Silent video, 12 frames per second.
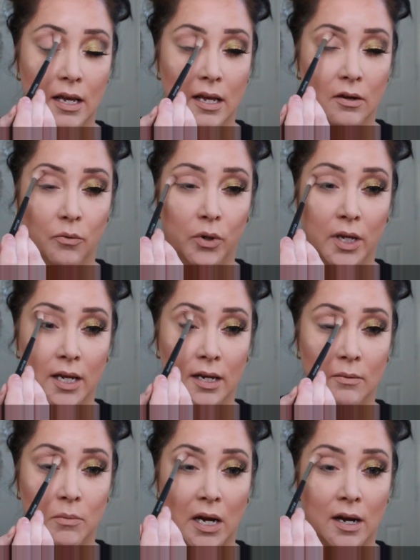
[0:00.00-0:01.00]
it would get
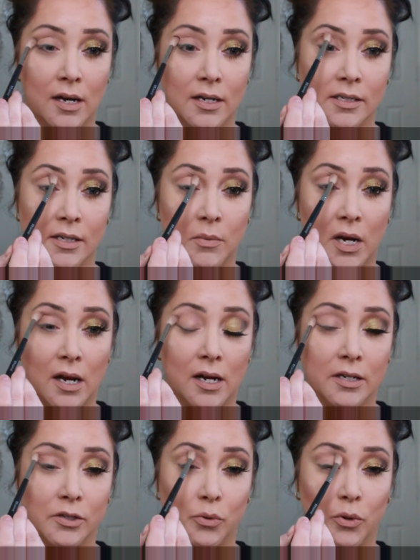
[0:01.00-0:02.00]
in my eyes, and my
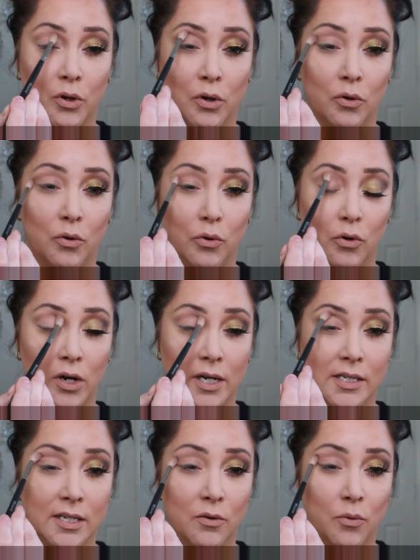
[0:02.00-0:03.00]
eyes would go
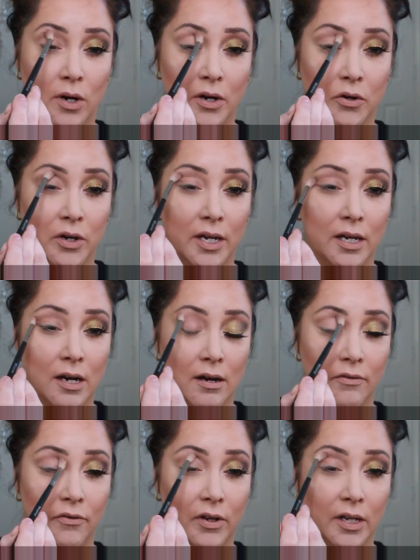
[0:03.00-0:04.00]
crazy watery,
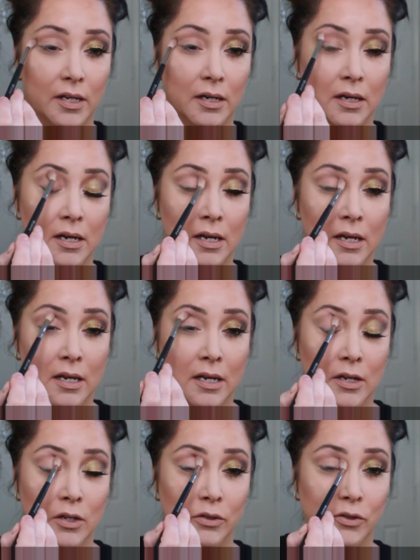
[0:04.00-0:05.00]
not fun.
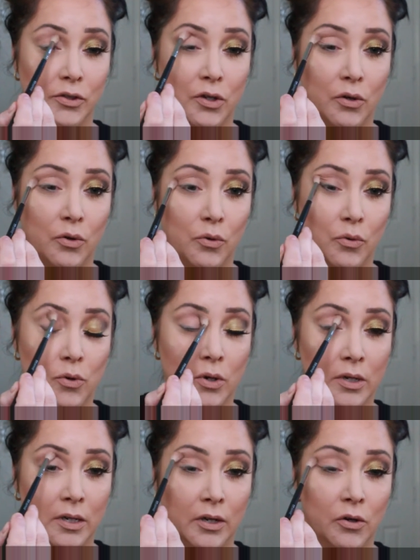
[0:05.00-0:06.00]
So
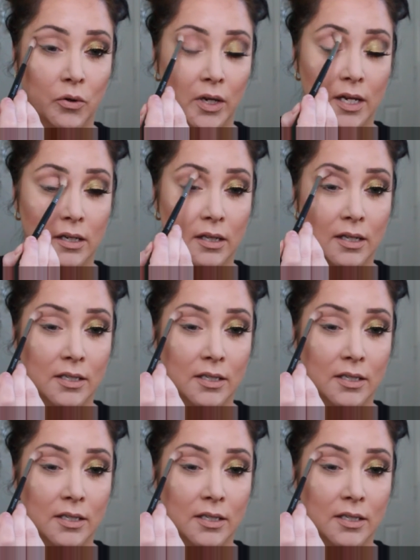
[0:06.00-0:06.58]
going into